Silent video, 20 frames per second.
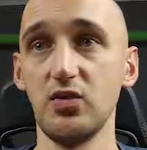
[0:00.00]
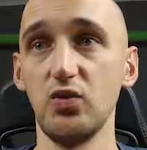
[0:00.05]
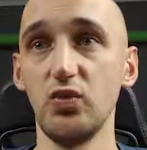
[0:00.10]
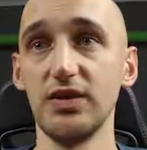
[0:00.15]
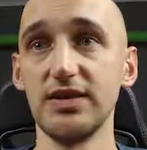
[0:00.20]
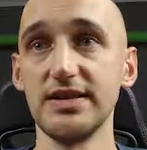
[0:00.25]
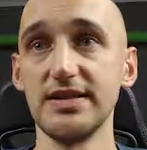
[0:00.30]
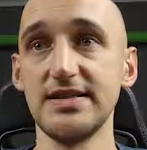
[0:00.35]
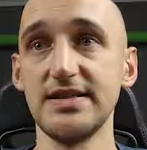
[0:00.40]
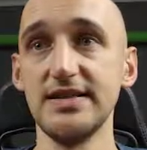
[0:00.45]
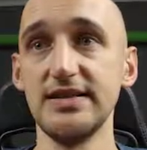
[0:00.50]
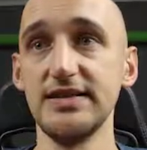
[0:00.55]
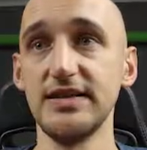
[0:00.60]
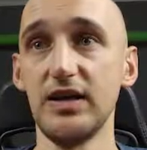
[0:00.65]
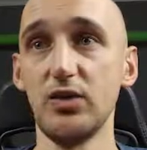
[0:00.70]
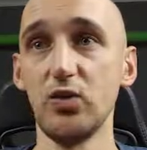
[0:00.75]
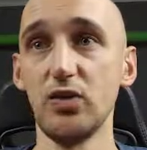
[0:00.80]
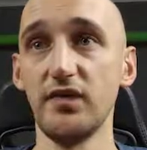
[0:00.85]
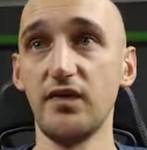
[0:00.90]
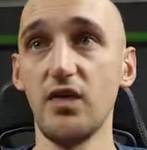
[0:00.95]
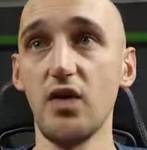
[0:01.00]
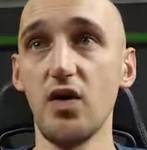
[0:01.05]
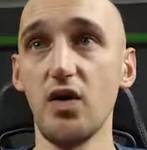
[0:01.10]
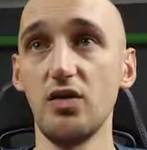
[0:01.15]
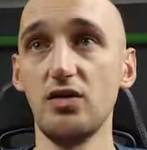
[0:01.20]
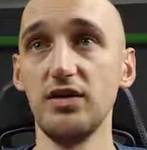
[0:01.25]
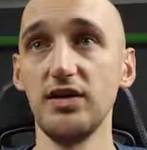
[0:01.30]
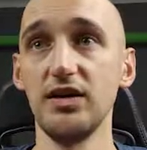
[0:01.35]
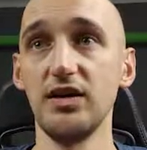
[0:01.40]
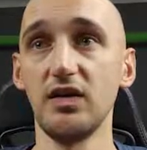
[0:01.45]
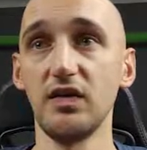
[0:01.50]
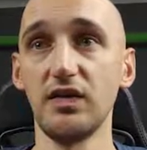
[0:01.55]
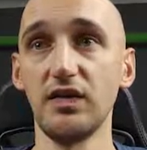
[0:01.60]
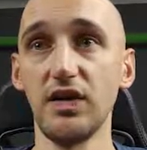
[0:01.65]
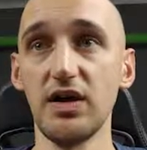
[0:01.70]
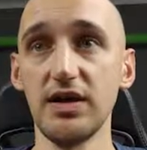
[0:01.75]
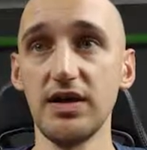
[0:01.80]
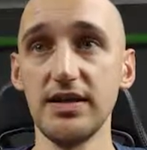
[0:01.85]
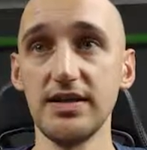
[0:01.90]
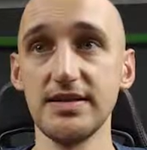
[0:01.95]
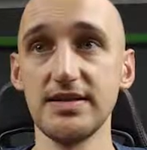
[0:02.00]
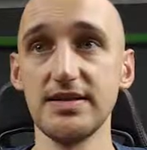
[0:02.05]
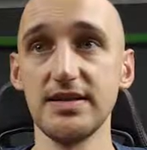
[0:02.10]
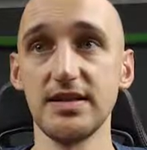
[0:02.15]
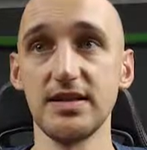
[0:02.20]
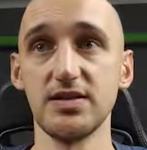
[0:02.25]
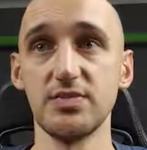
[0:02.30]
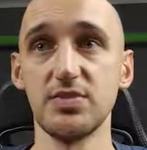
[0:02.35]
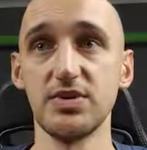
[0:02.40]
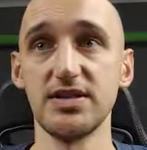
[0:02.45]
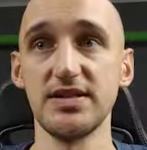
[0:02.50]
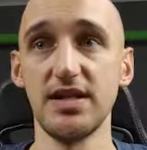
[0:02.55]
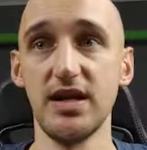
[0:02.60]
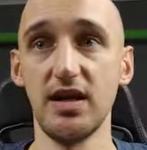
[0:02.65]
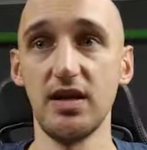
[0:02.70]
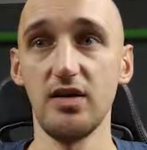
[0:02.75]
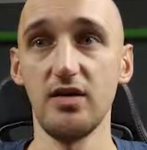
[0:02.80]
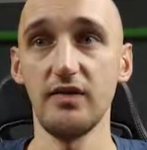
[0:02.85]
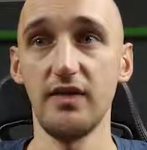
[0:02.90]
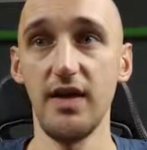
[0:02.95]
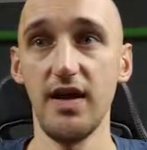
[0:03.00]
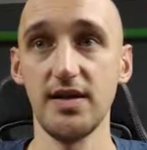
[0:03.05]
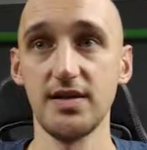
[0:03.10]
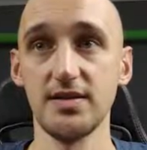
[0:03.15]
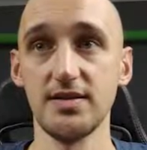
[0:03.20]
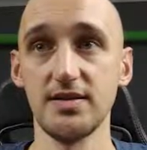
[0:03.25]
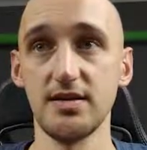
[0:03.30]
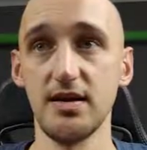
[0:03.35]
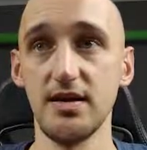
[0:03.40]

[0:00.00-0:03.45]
we can see that we've only got 36% of hands,